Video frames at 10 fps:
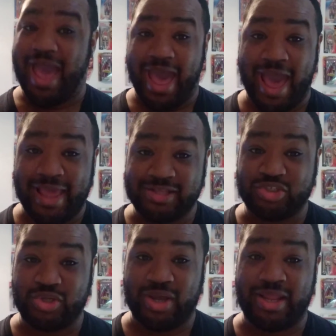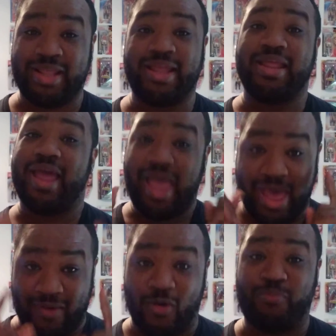I enjoyed it.
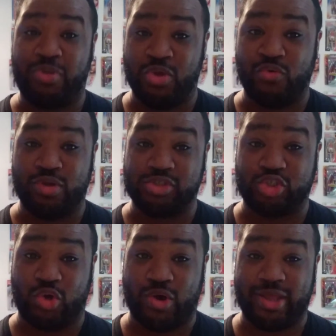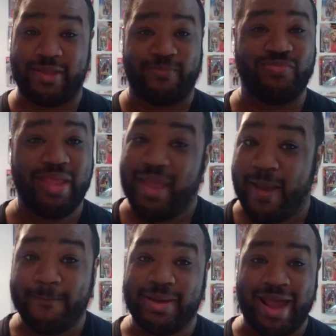I hope you enjoy it.
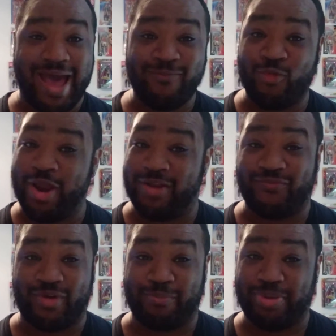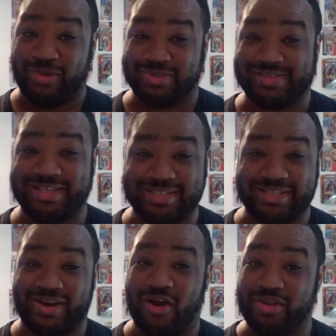But I'm ready for the
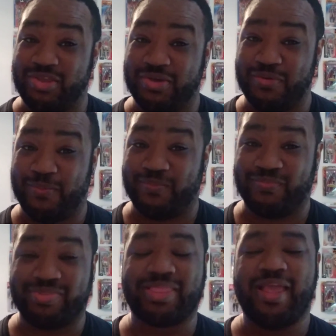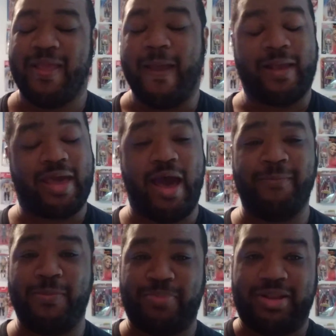postseason. Are you?
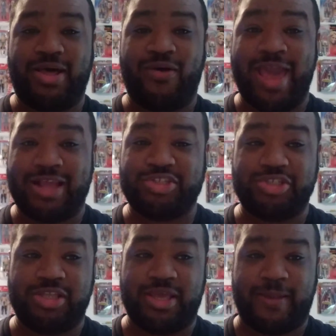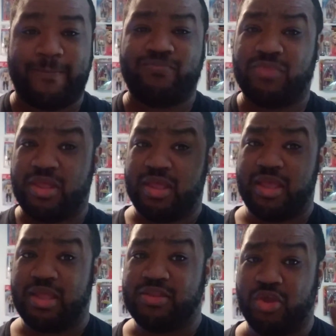Comment below actually
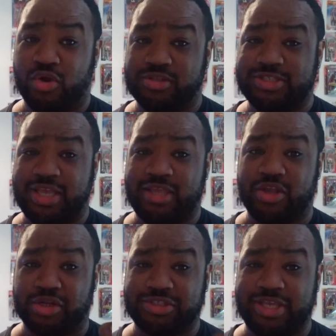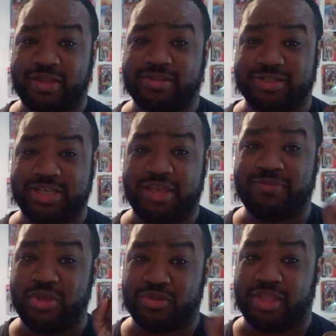your team, your team, the team
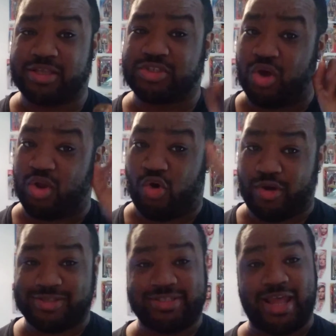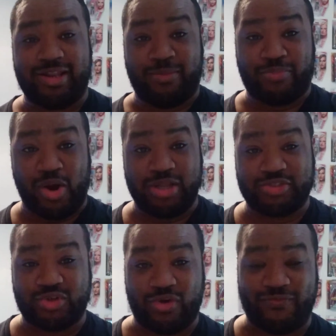you think is going to hoist that Lombardi
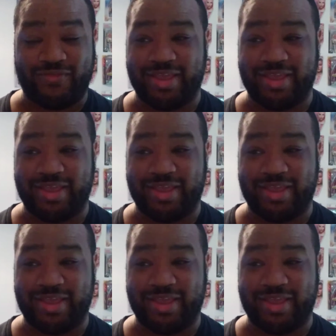trophy.